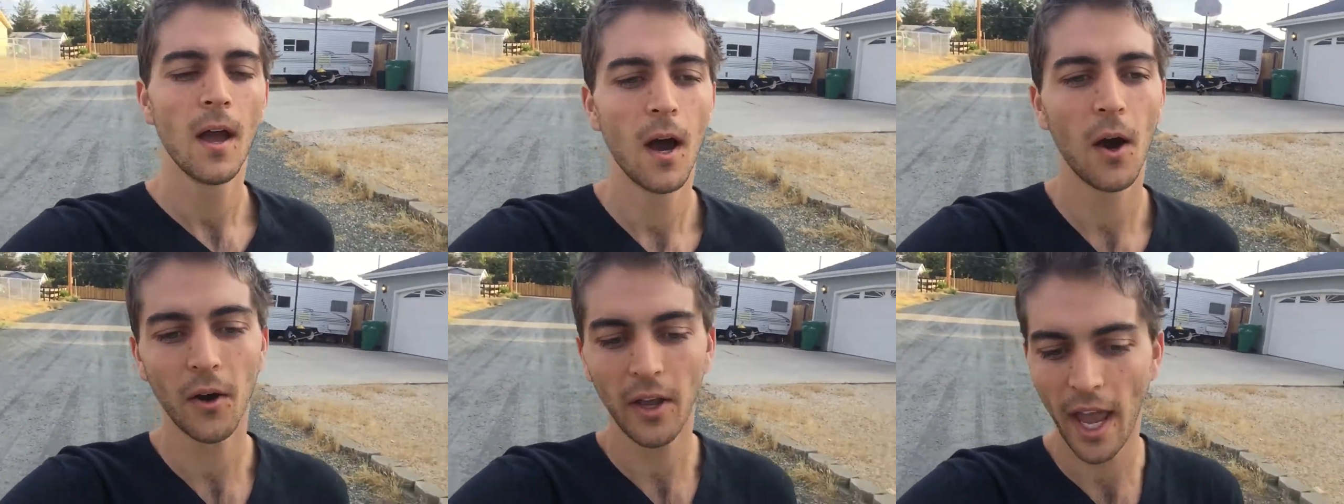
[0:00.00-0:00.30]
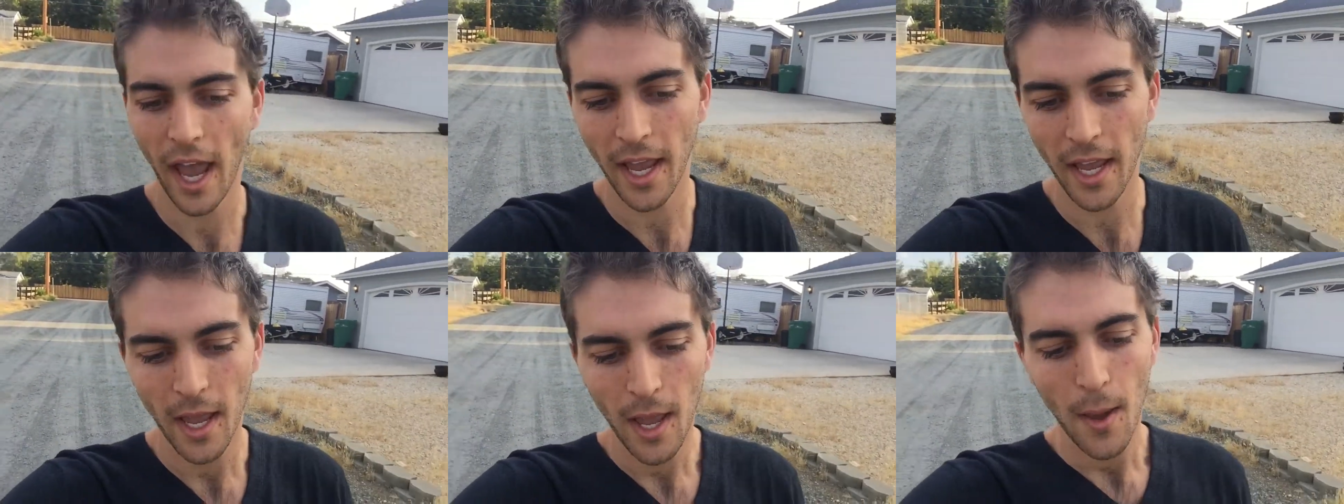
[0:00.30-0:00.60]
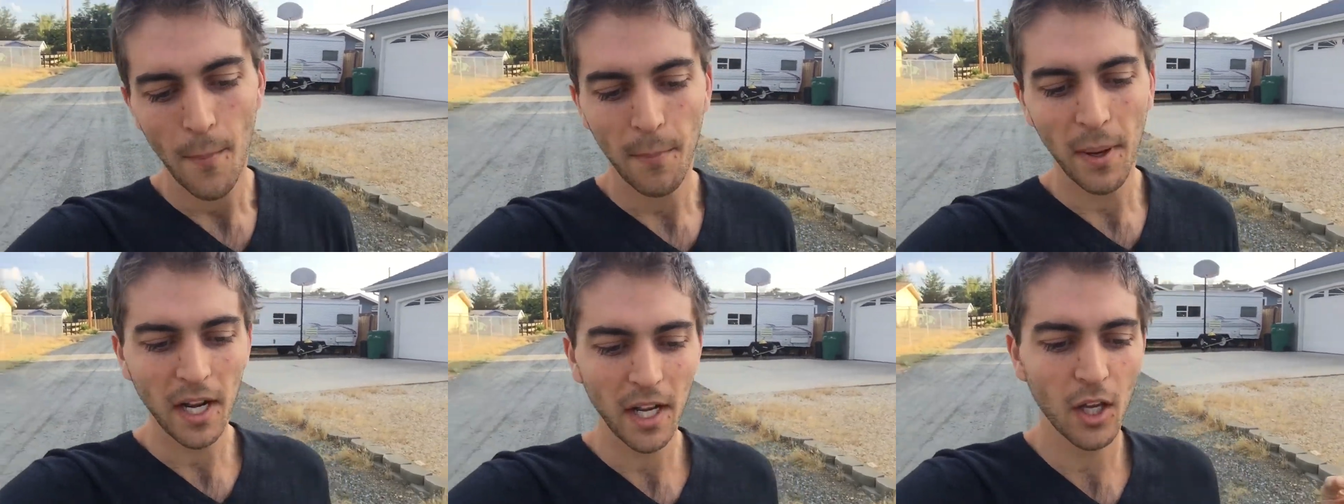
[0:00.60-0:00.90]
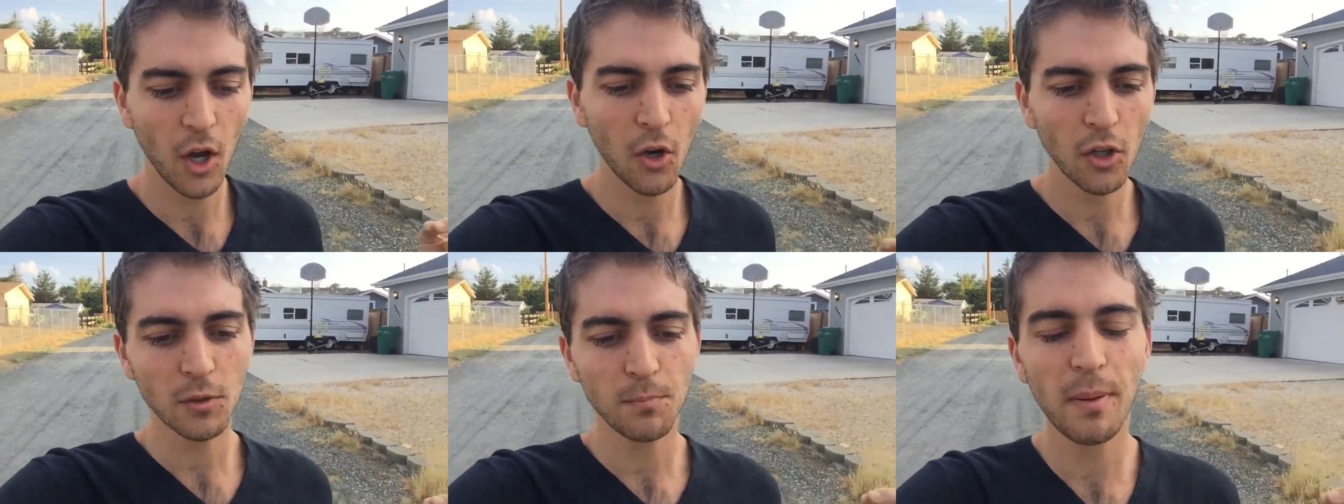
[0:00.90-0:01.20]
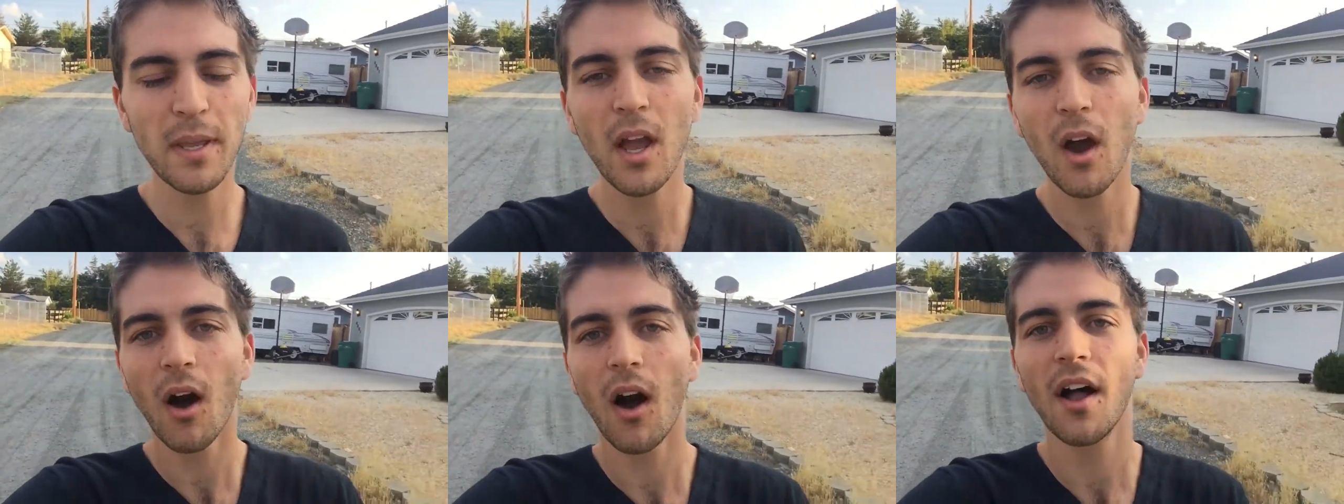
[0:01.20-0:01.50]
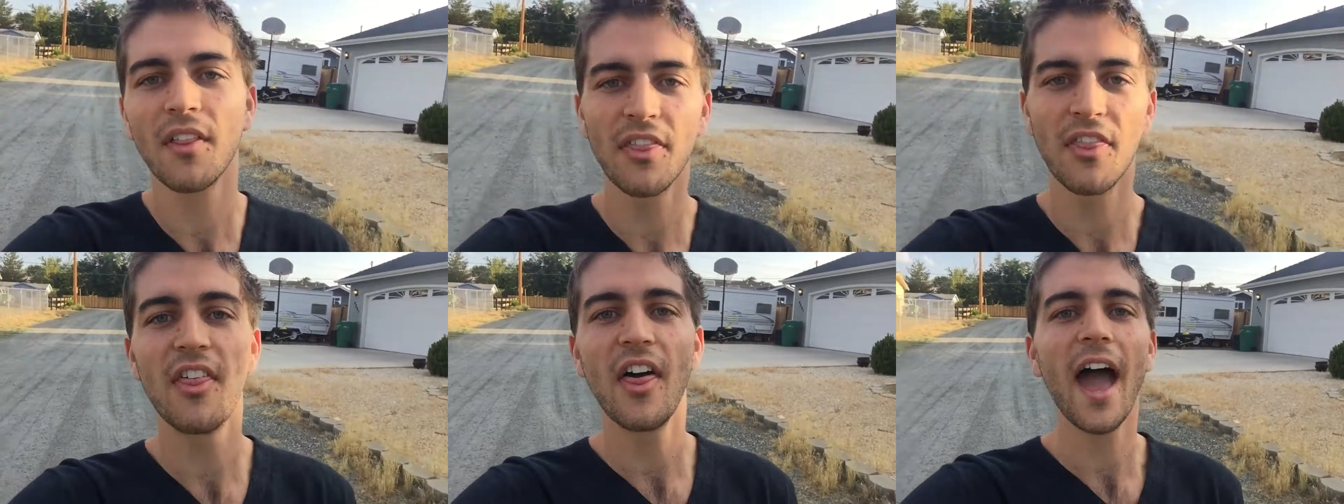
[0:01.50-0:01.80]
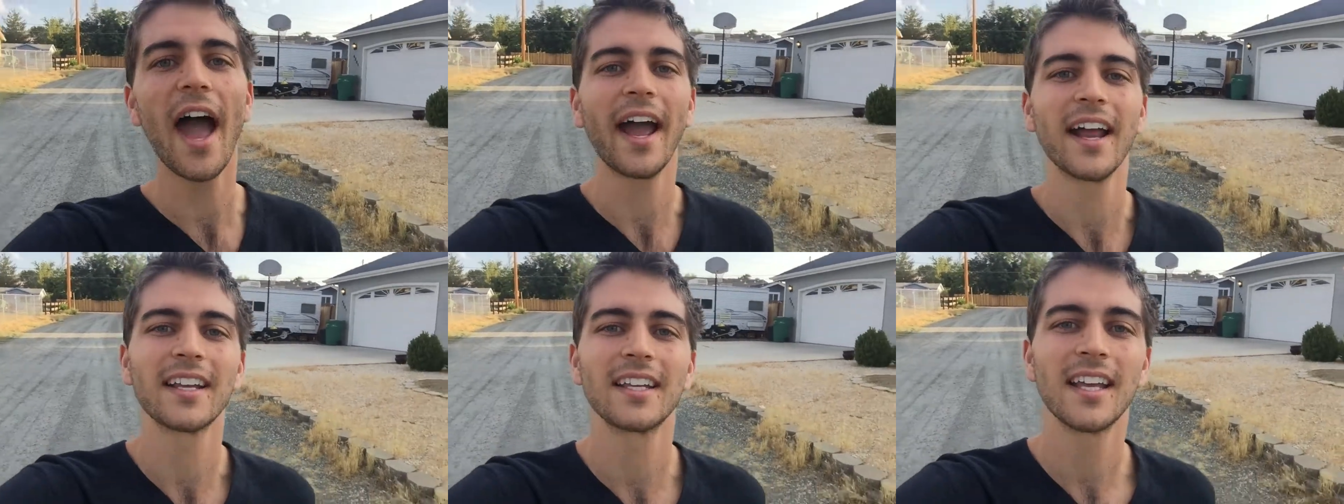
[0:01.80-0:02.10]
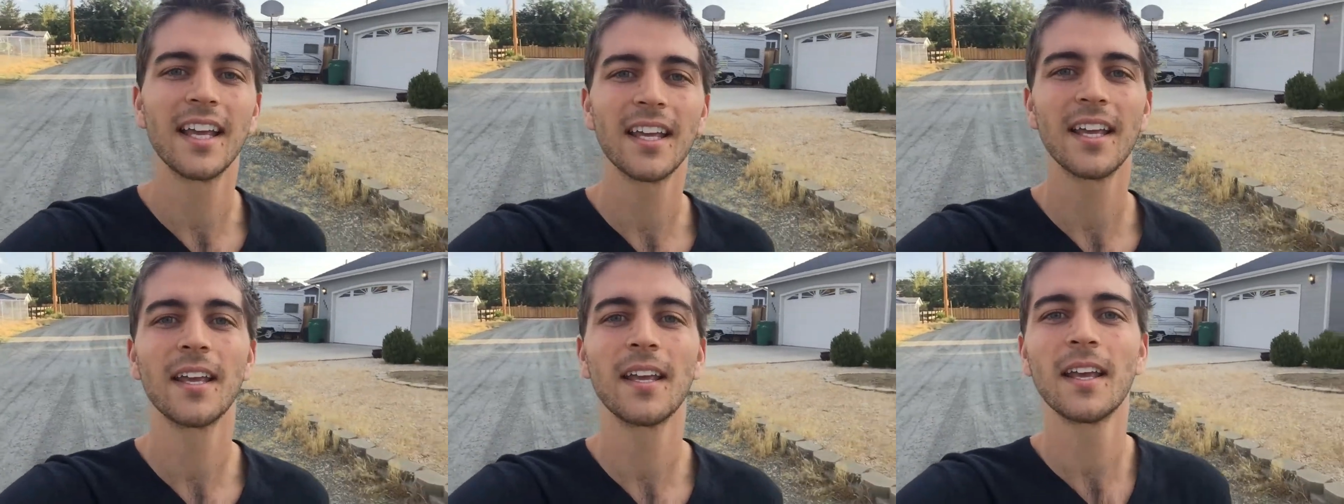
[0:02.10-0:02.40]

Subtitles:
Okay? But it goes beyond that.